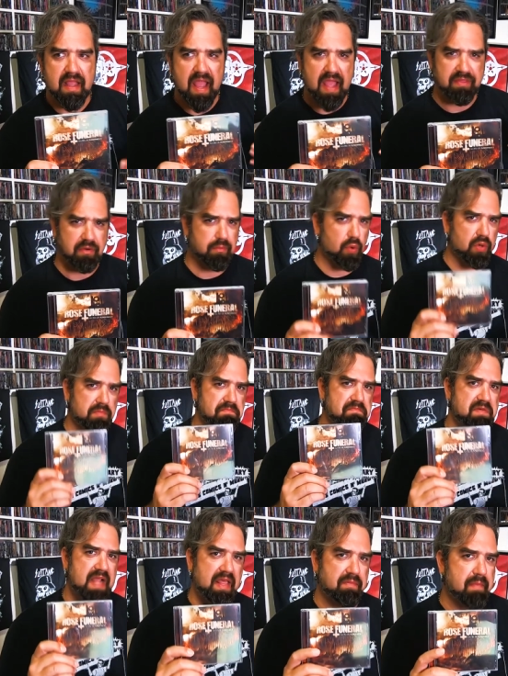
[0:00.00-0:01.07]
and they're more
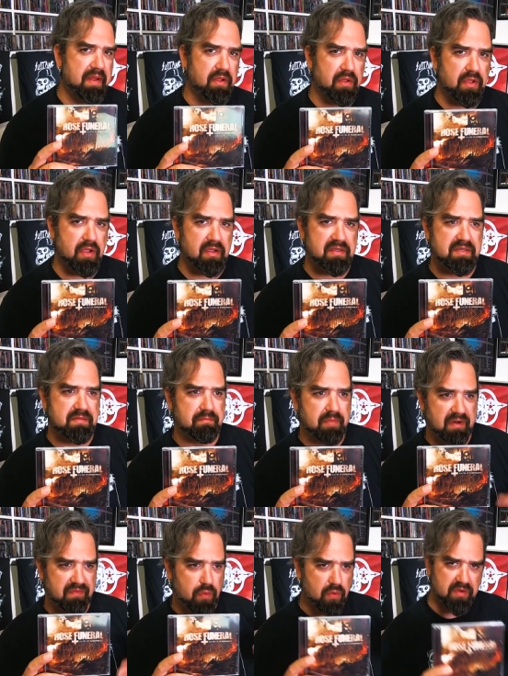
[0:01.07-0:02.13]
death metal hooks,
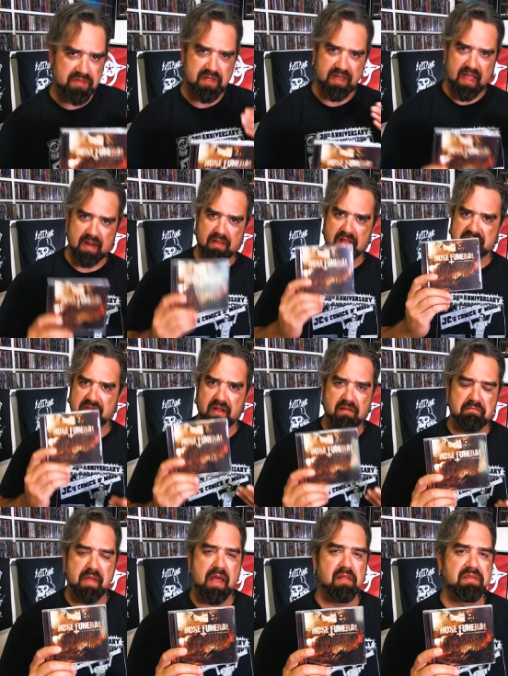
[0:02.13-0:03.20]
but of course, again, that's kind
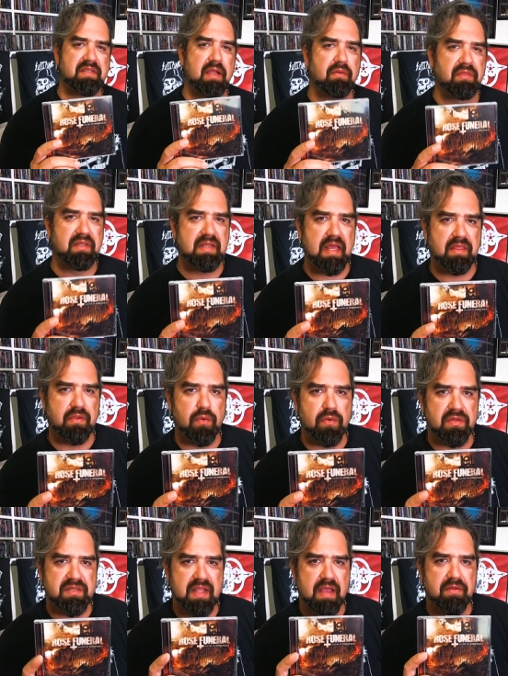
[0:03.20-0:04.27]
of balanced out with the
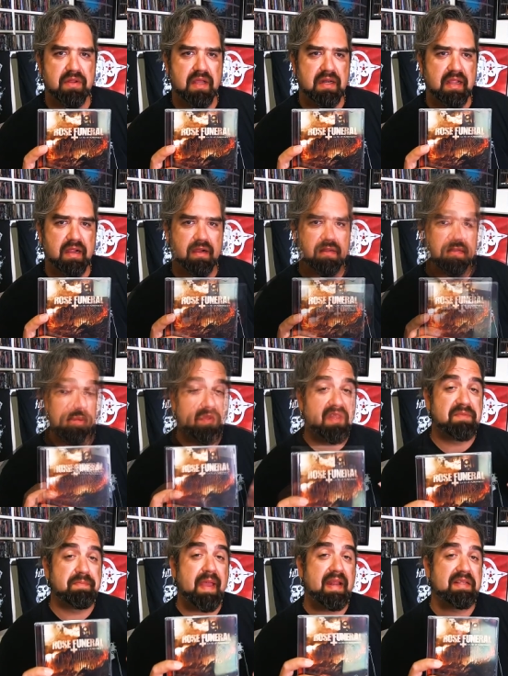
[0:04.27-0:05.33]
deathcore sound on here. When
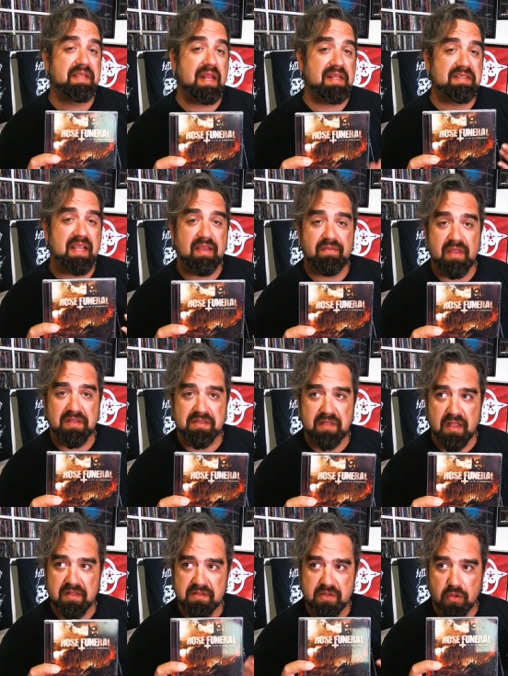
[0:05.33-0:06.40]
this band is at its heaviest,
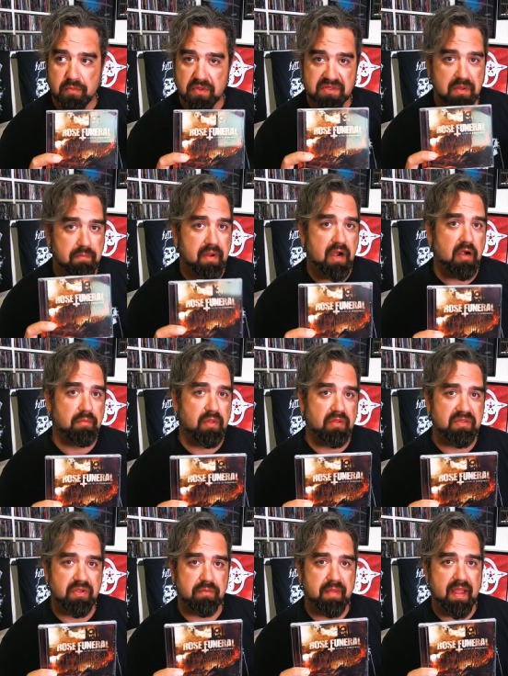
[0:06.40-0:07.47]
it's almost comparable
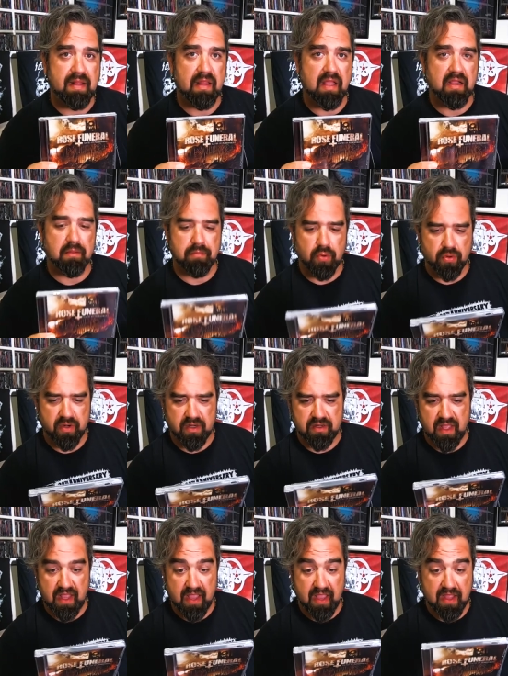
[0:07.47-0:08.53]
to a band like Aborted,
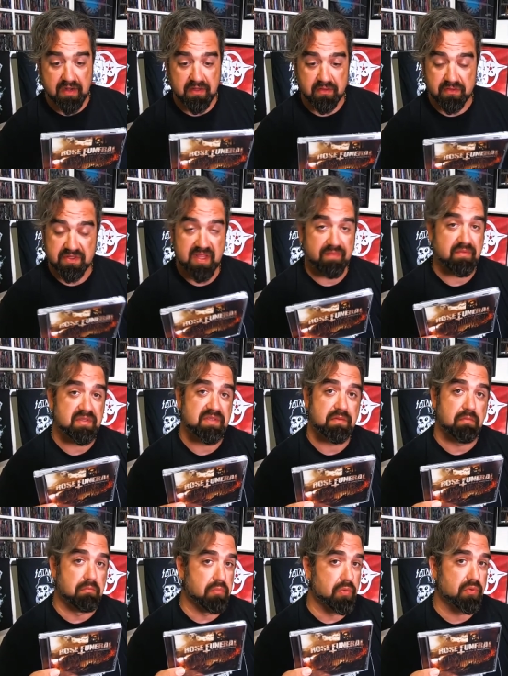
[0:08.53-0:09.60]
and there's even
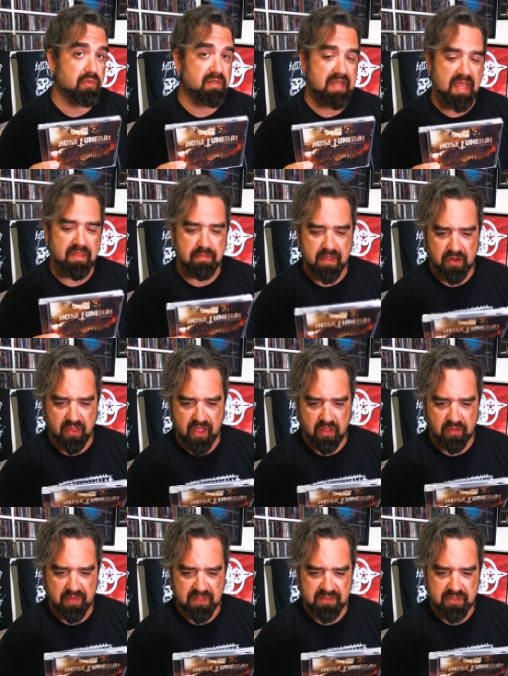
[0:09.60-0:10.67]
some brutal death metal
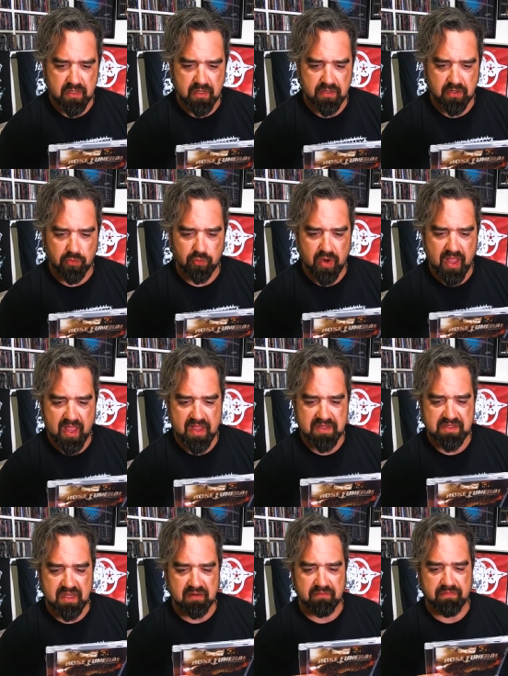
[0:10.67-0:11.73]
elements on
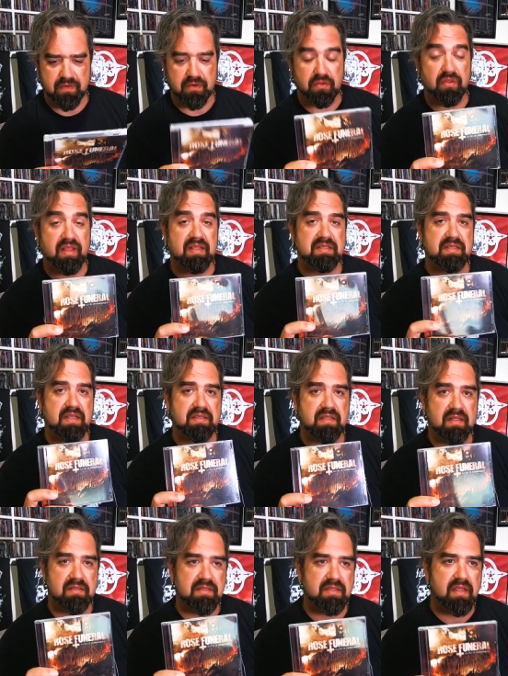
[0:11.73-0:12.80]
Arise Infernal
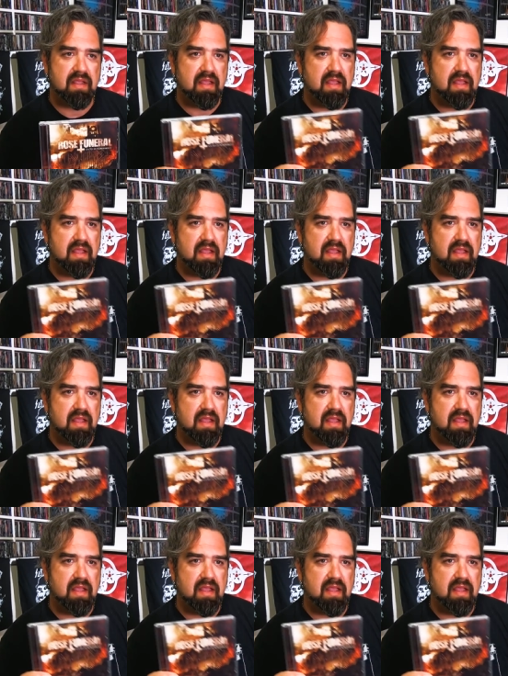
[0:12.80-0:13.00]
Existence.